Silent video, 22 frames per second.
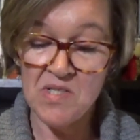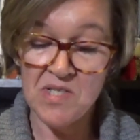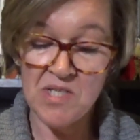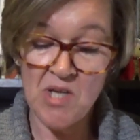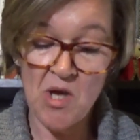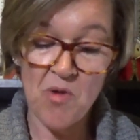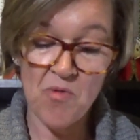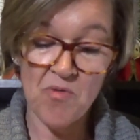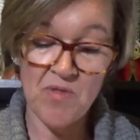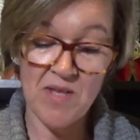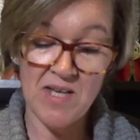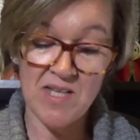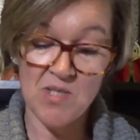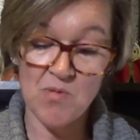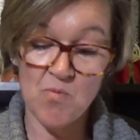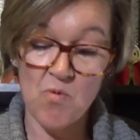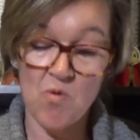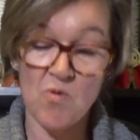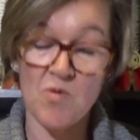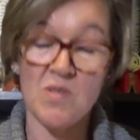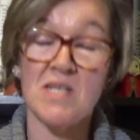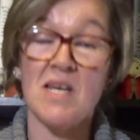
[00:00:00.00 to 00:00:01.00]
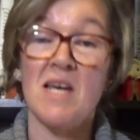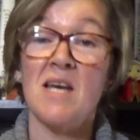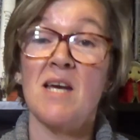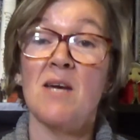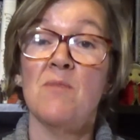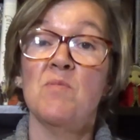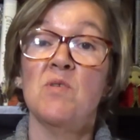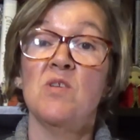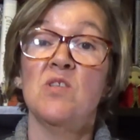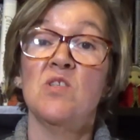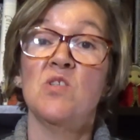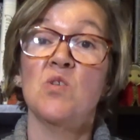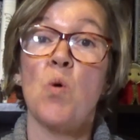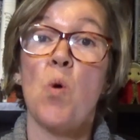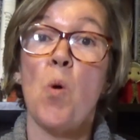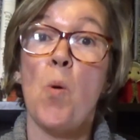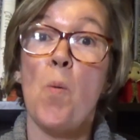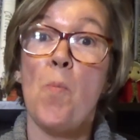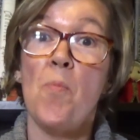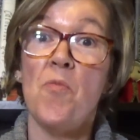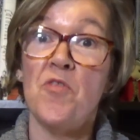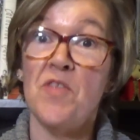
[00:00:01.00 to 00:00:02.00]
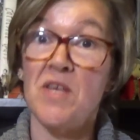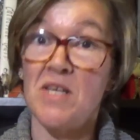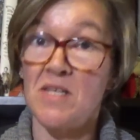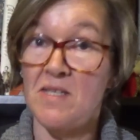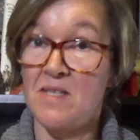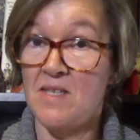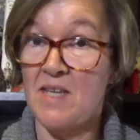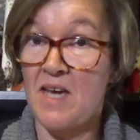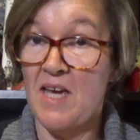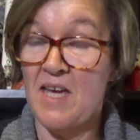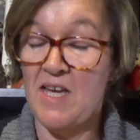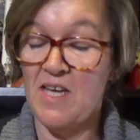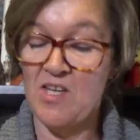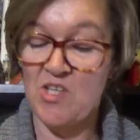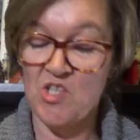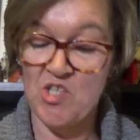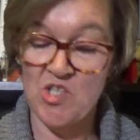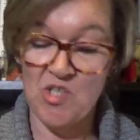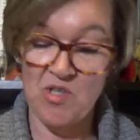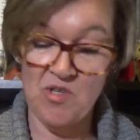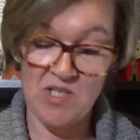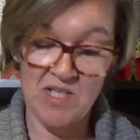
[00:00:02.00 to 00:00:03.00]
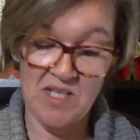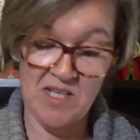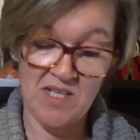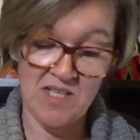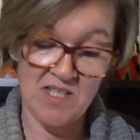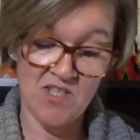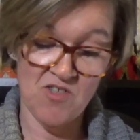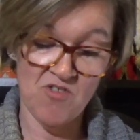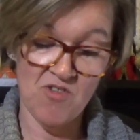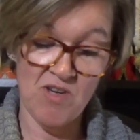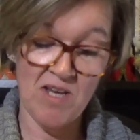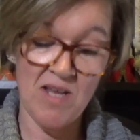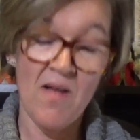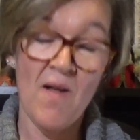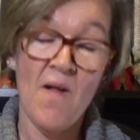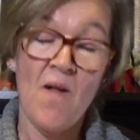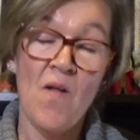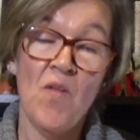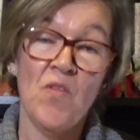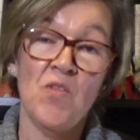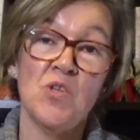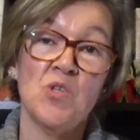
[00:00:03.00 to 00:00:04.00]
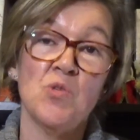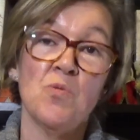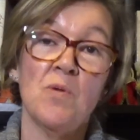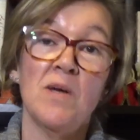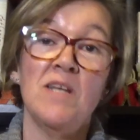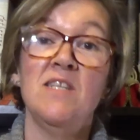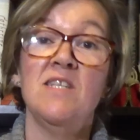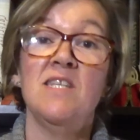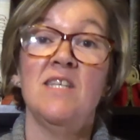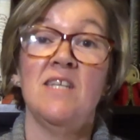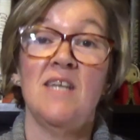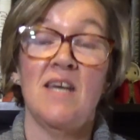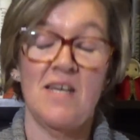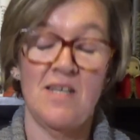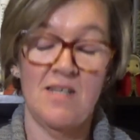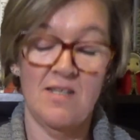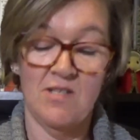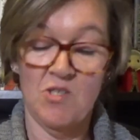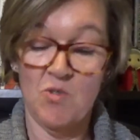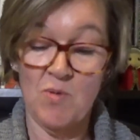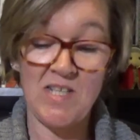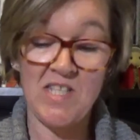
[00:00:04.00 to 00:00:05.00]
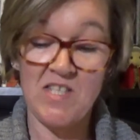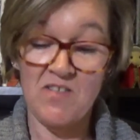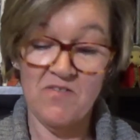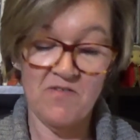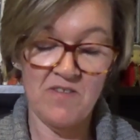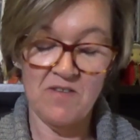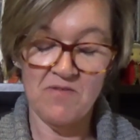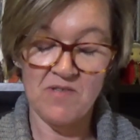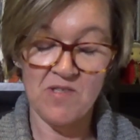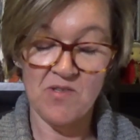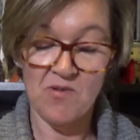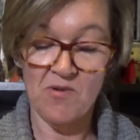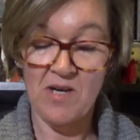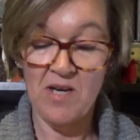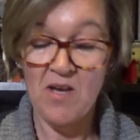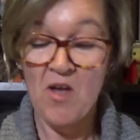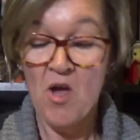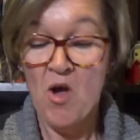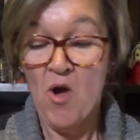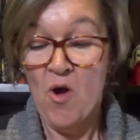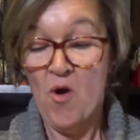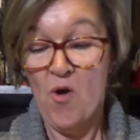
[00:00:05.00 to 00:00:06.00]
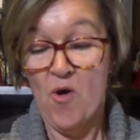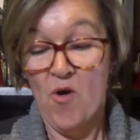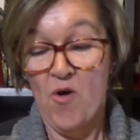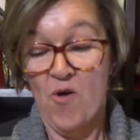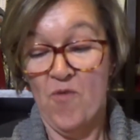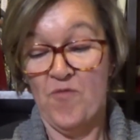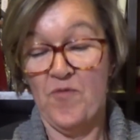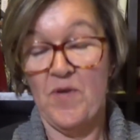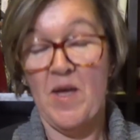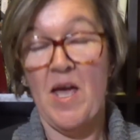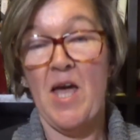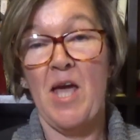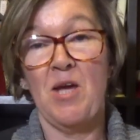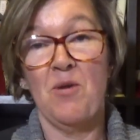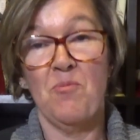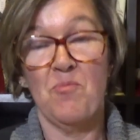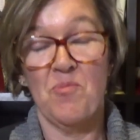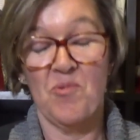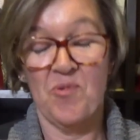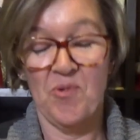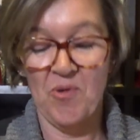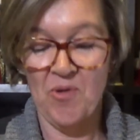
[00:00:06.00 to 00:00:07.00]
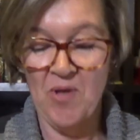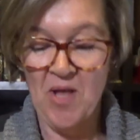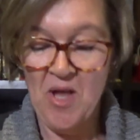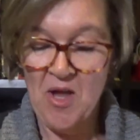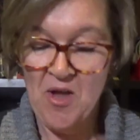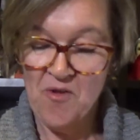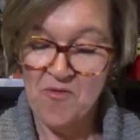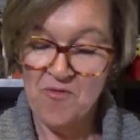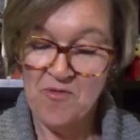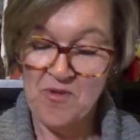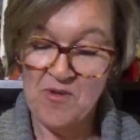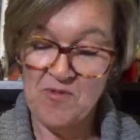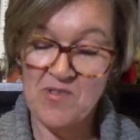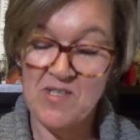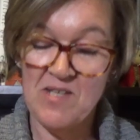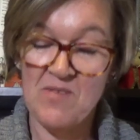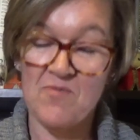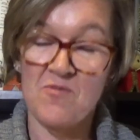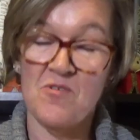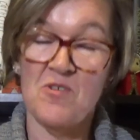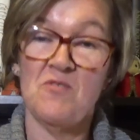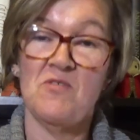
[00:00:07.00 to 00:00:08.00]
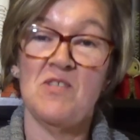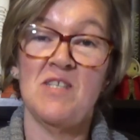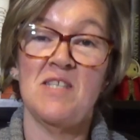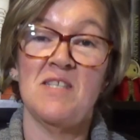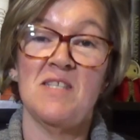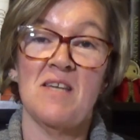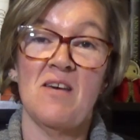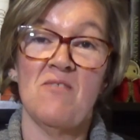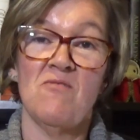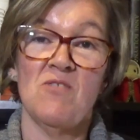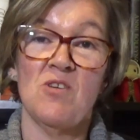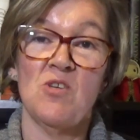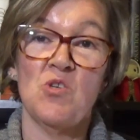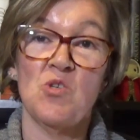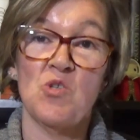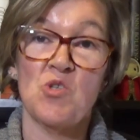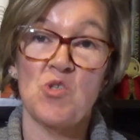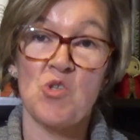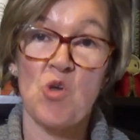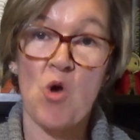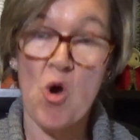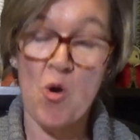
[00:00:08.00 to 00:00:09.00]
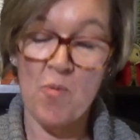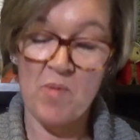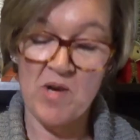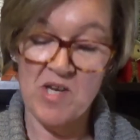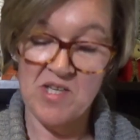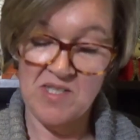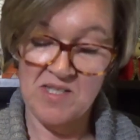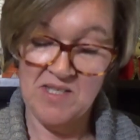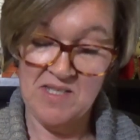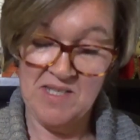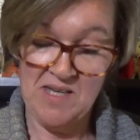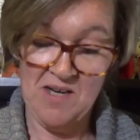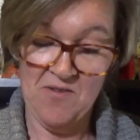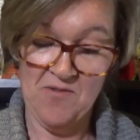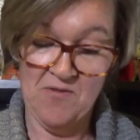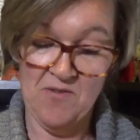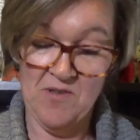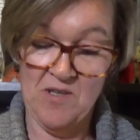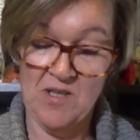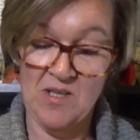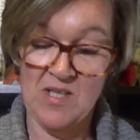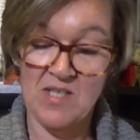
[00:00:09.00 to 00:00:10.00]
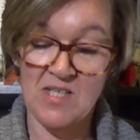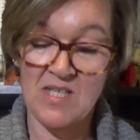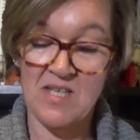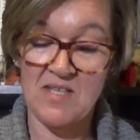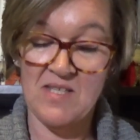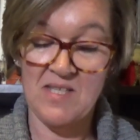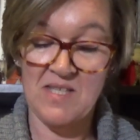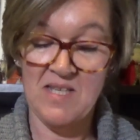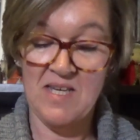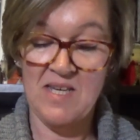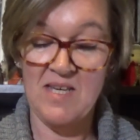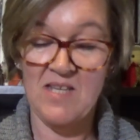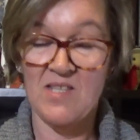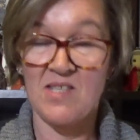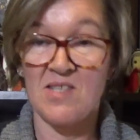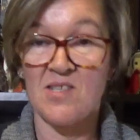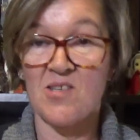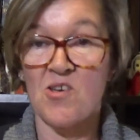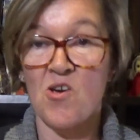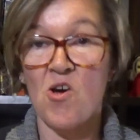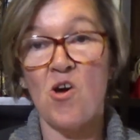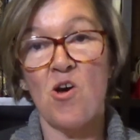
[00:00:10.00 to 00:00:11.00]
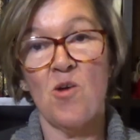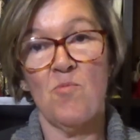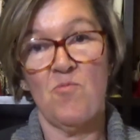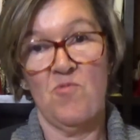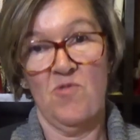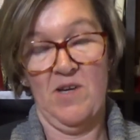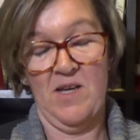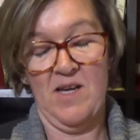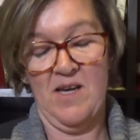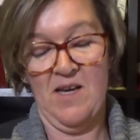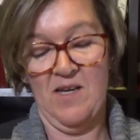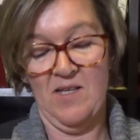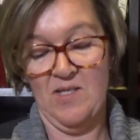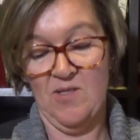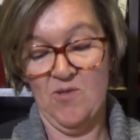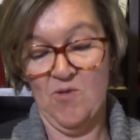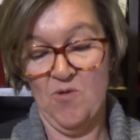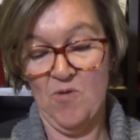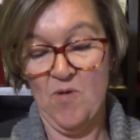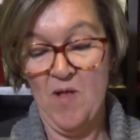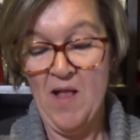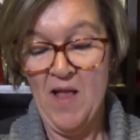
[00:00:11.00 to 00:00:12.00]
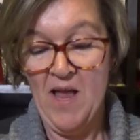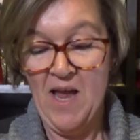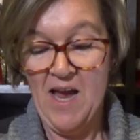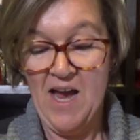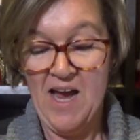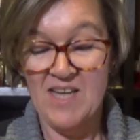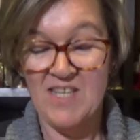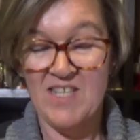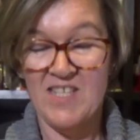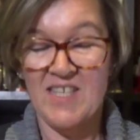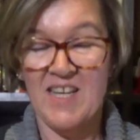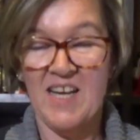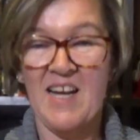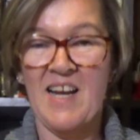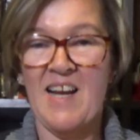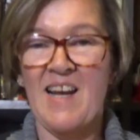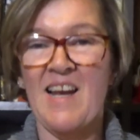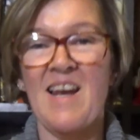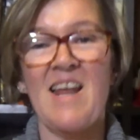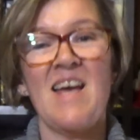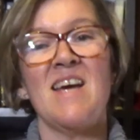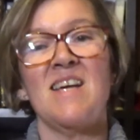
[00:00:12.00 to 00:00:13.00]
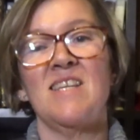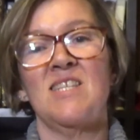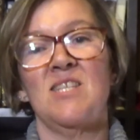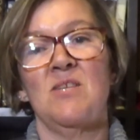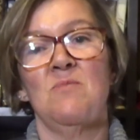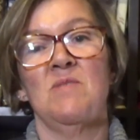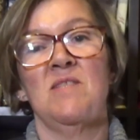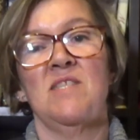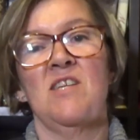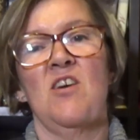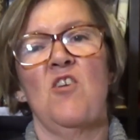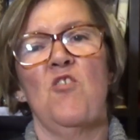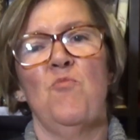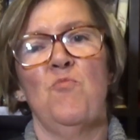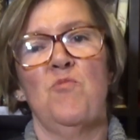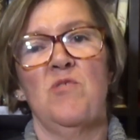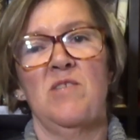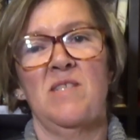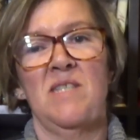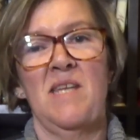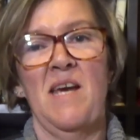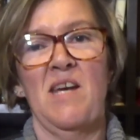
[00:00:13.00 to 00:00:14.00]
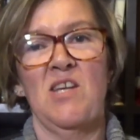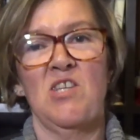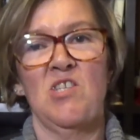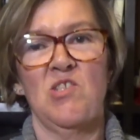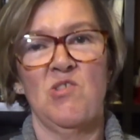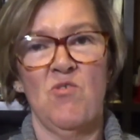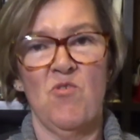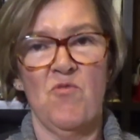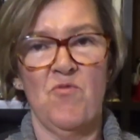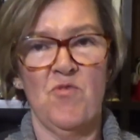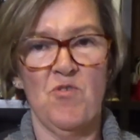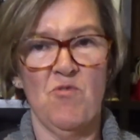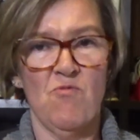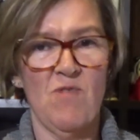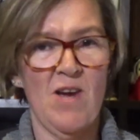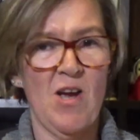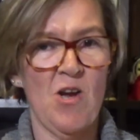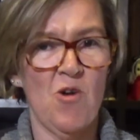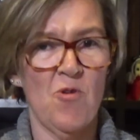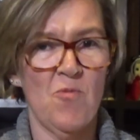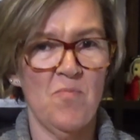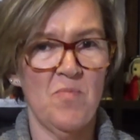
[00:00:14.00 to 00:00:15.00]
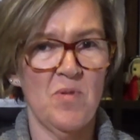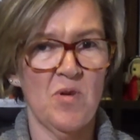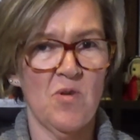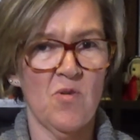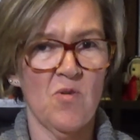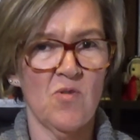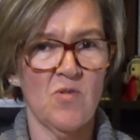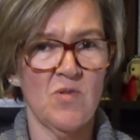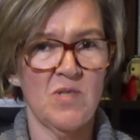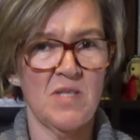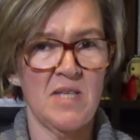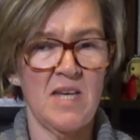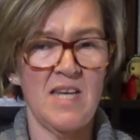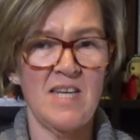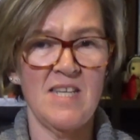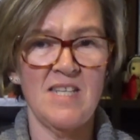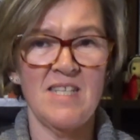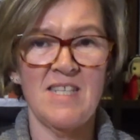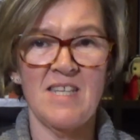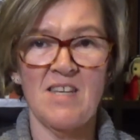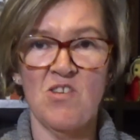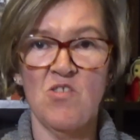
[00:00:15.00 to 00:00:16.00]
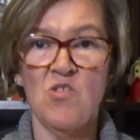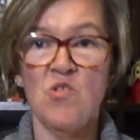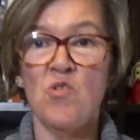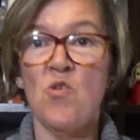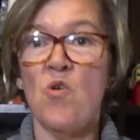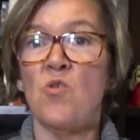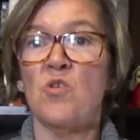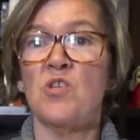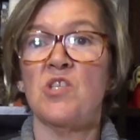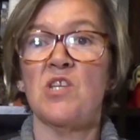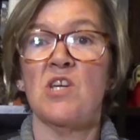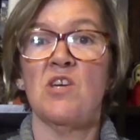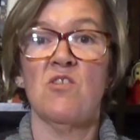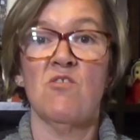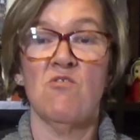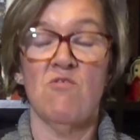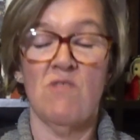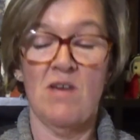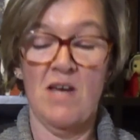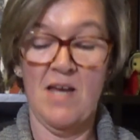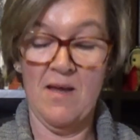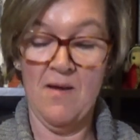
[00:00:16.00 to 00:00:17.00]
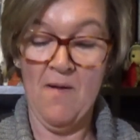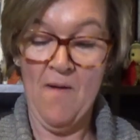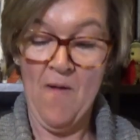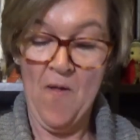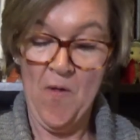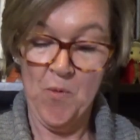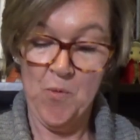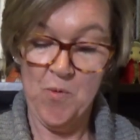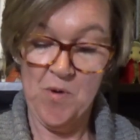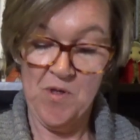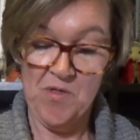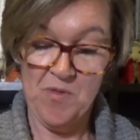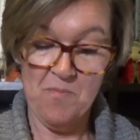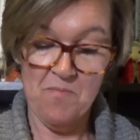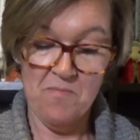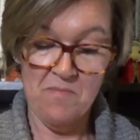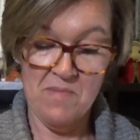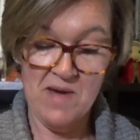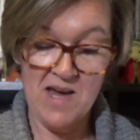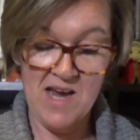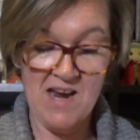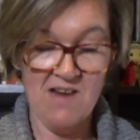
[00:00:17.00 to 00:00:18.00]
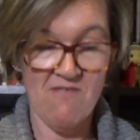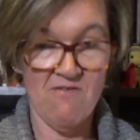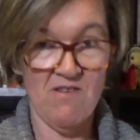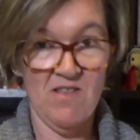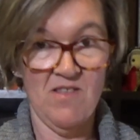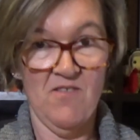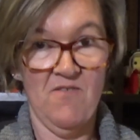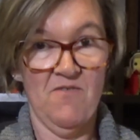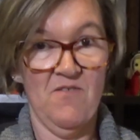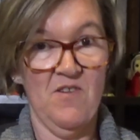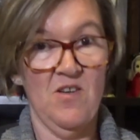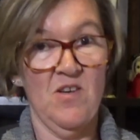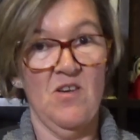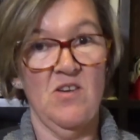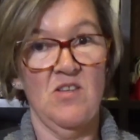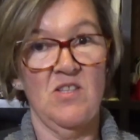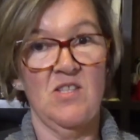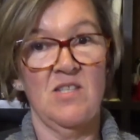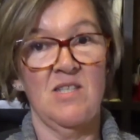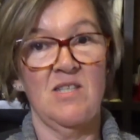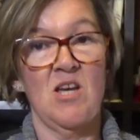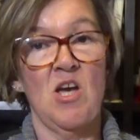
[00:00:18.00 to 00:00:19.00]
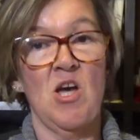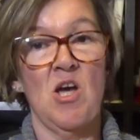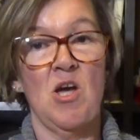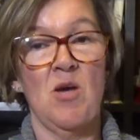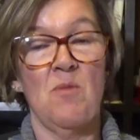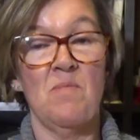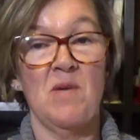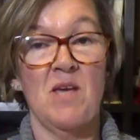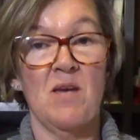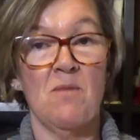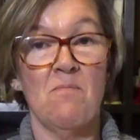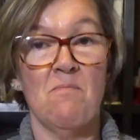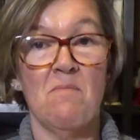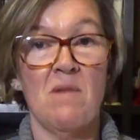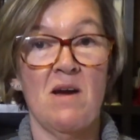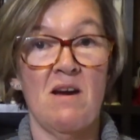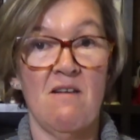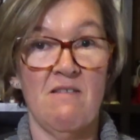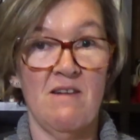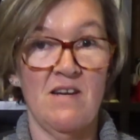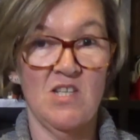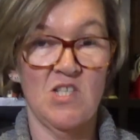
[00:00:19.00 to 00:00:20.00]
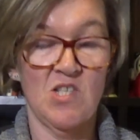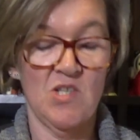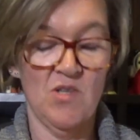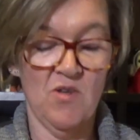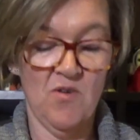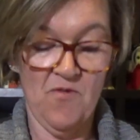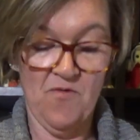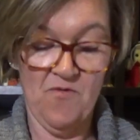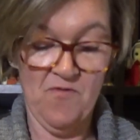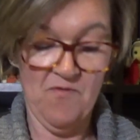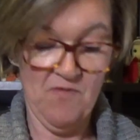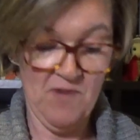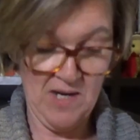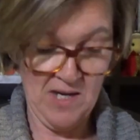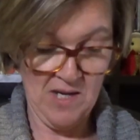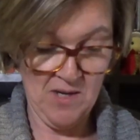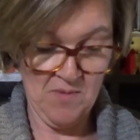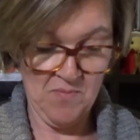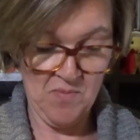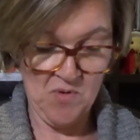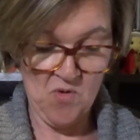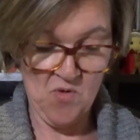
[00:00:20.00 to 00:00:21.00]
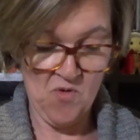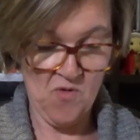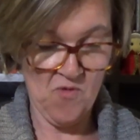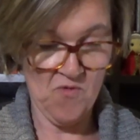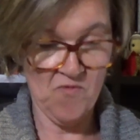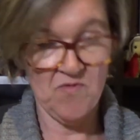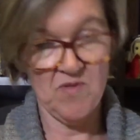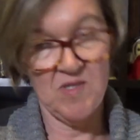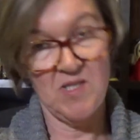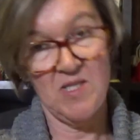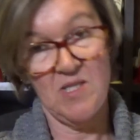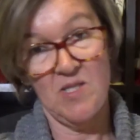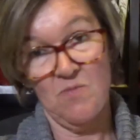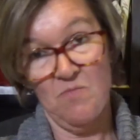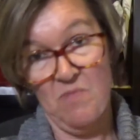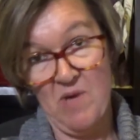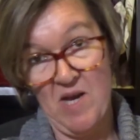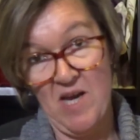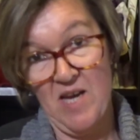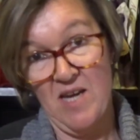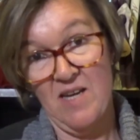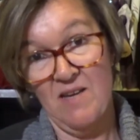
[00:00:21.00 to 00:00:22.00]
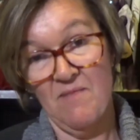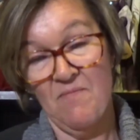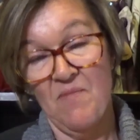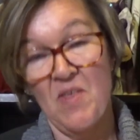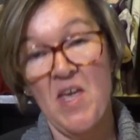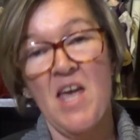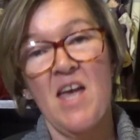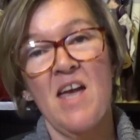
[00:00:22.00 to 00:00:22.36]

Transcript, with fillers: So that's what happened on this day in Tudor history, the 28th, 25th sorry, of April 1557. Thomas Stafford seized Scarborough Castle and declared himself protector of the realm because he did not agree with Mary I uh, being married to Philip of Spain.